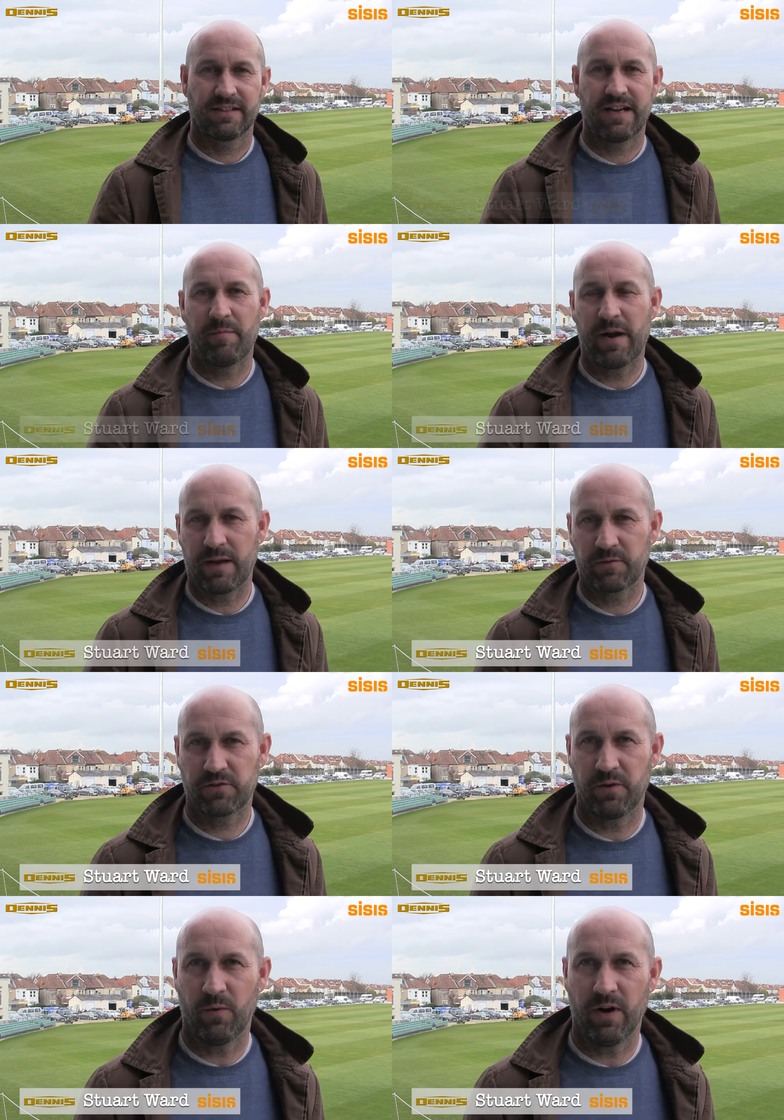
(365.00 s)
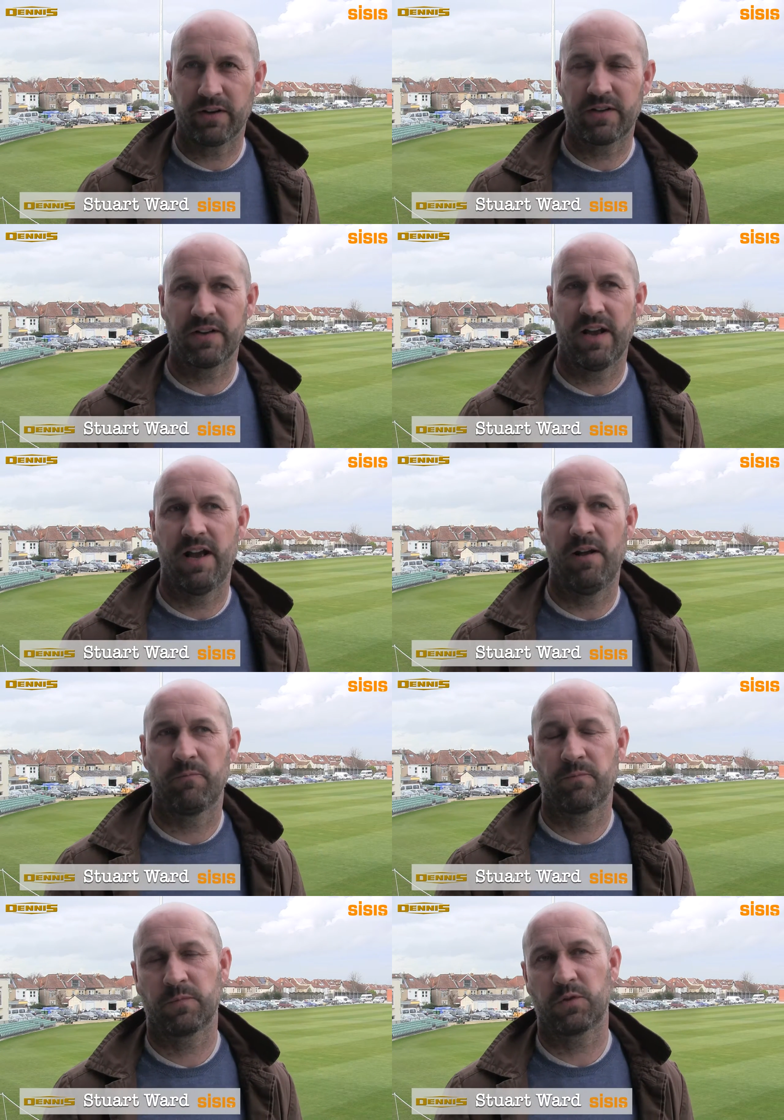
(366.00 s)
Hi, my name's Stuart Ward.
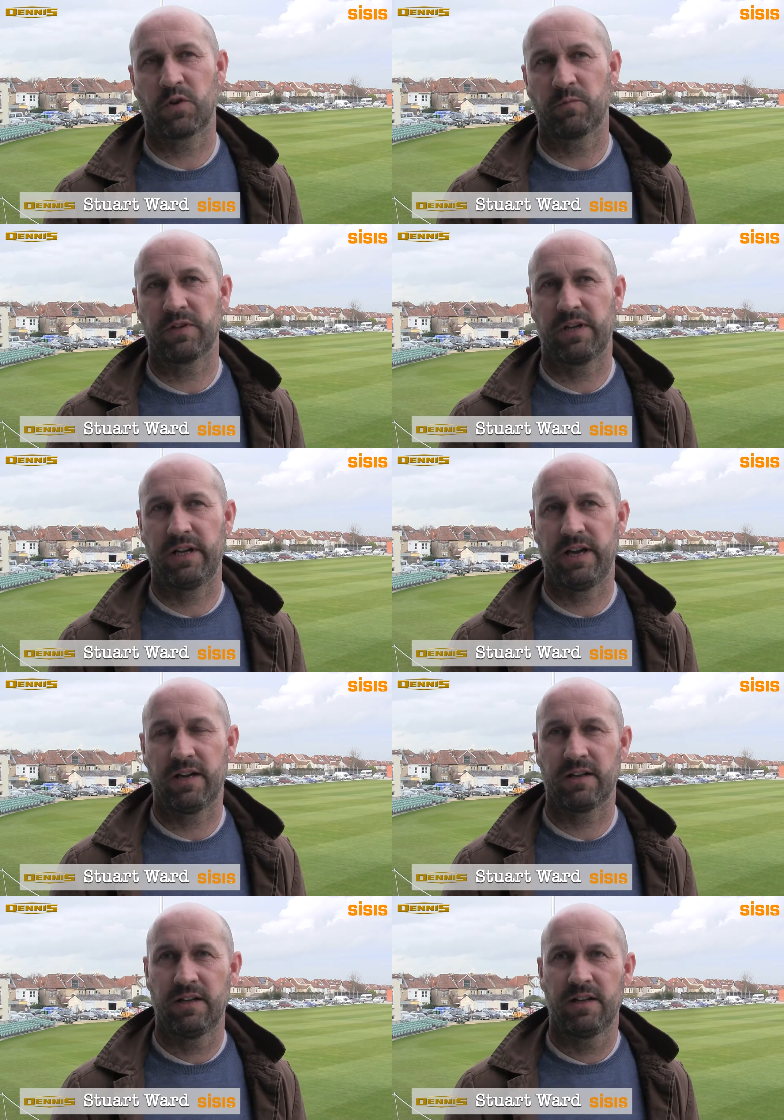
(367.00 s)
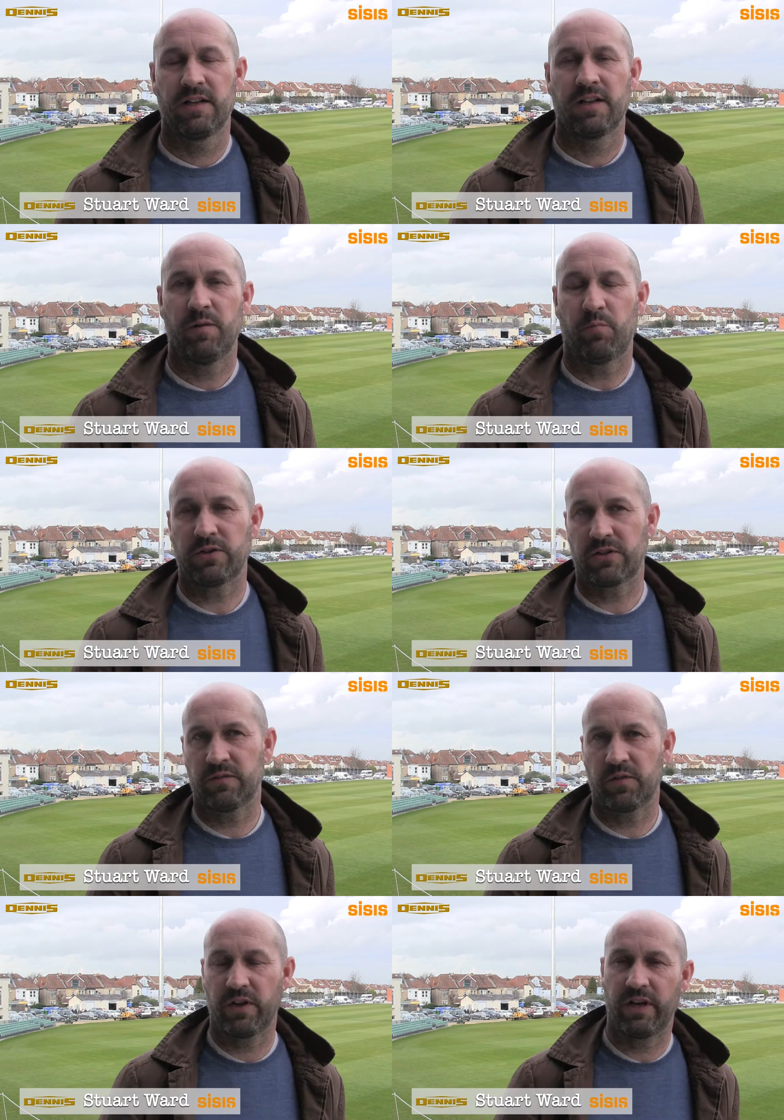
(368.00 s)
Um, just come to the uh,
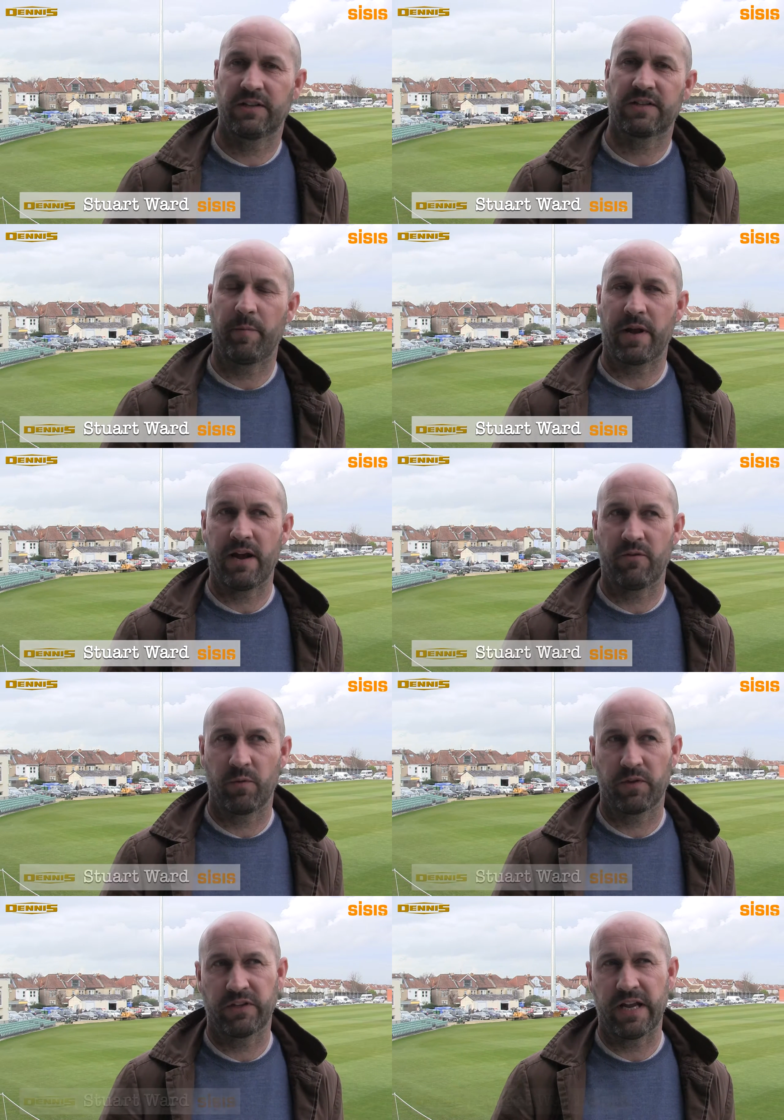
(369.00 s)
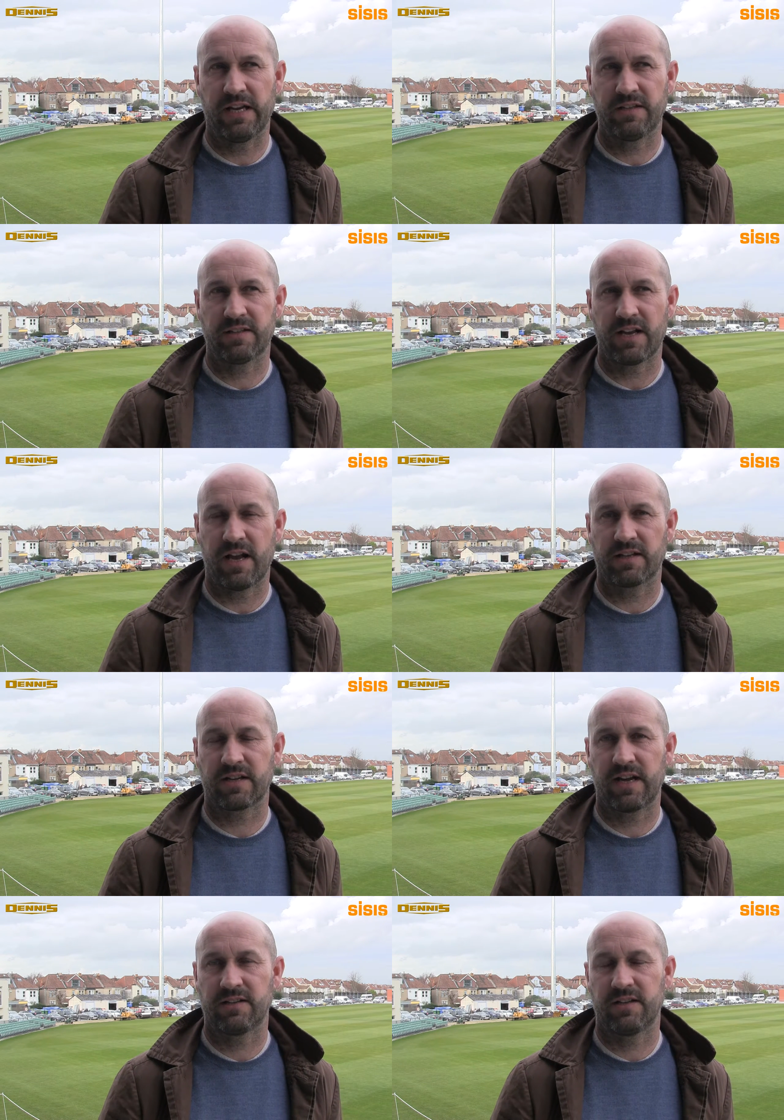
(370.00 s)
Bristol for the seminar with the Dennis and
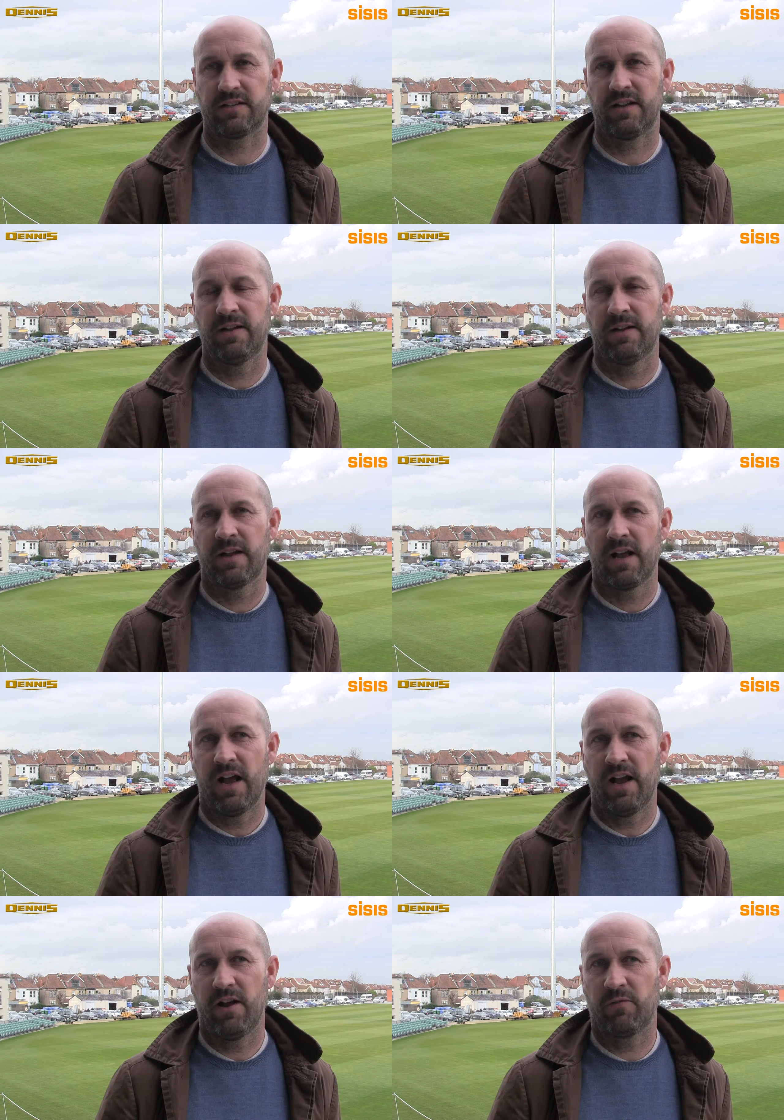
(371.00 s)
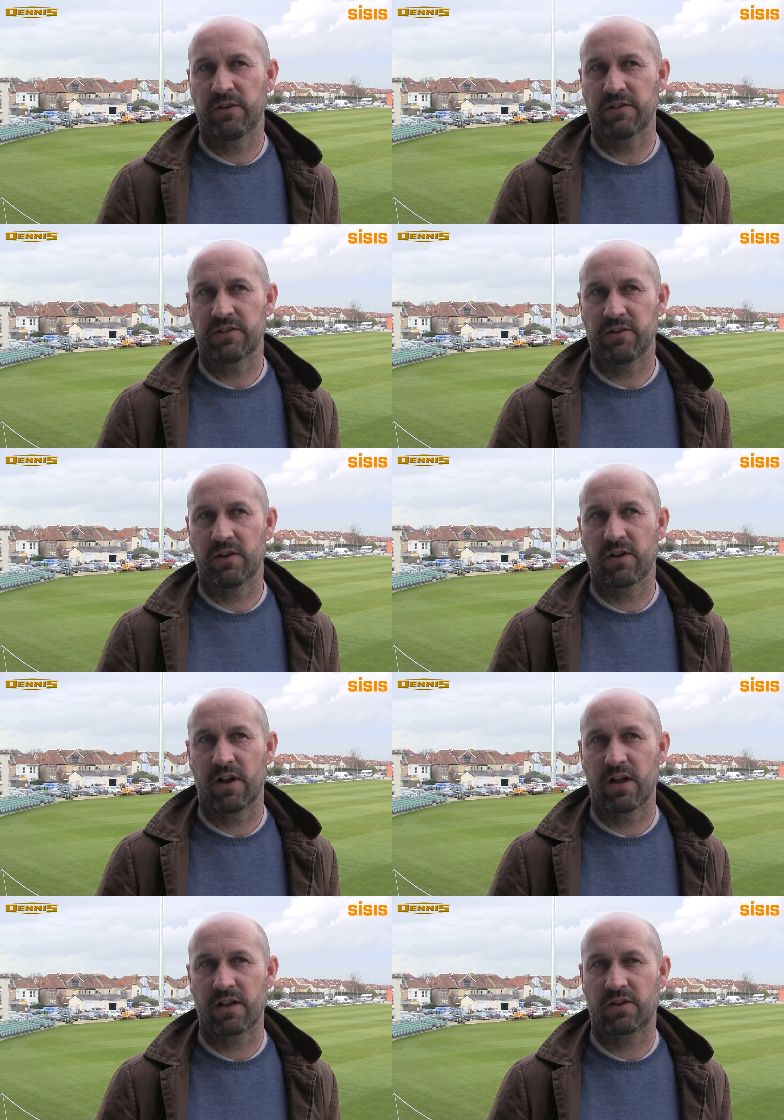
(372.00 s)
SISIS. Uh, I've listened to
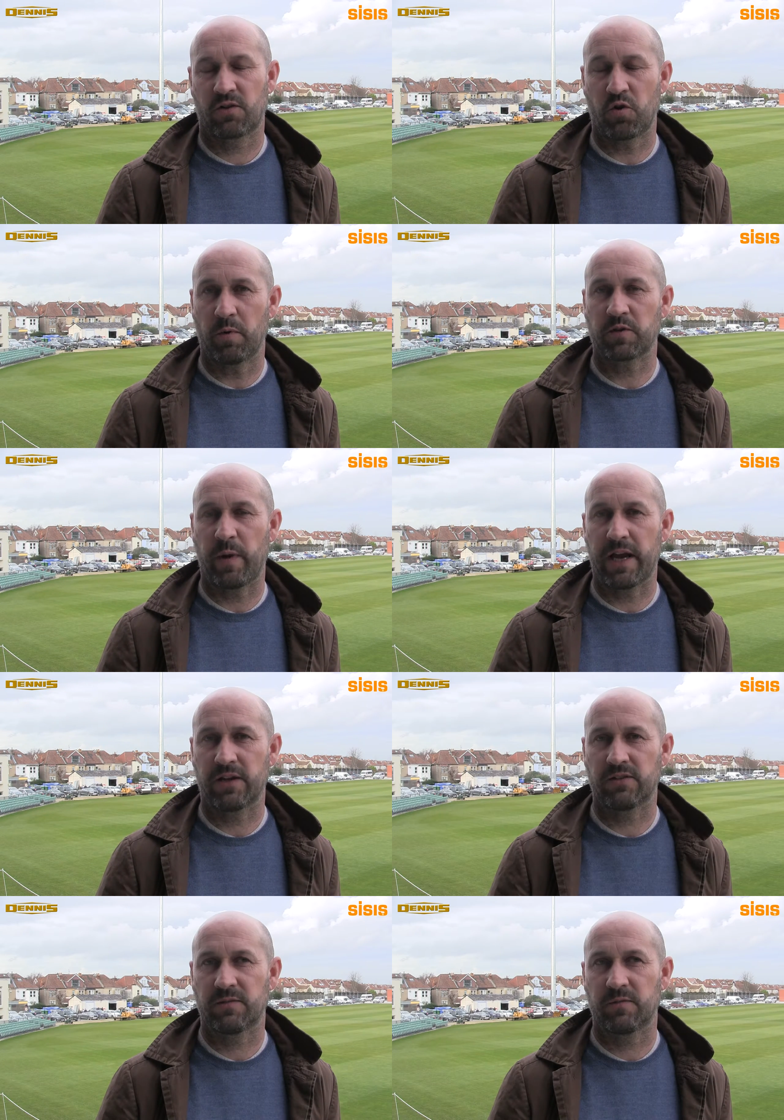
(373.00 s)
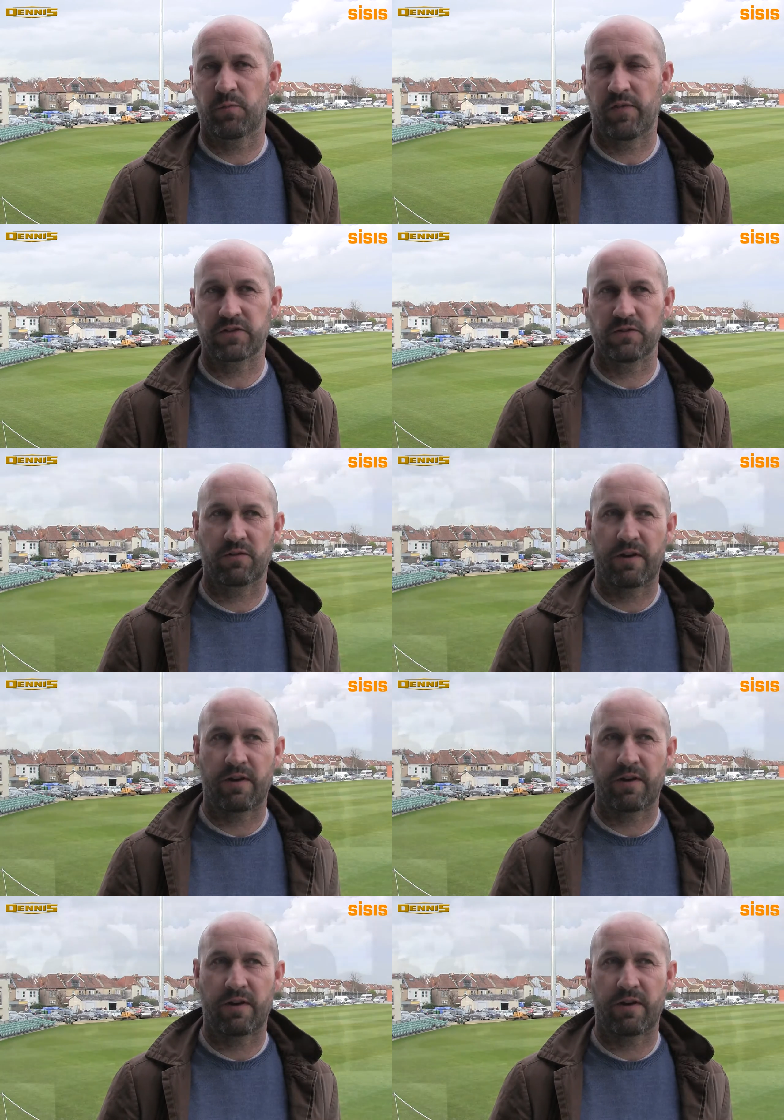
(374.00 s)
a couple of speakers, professional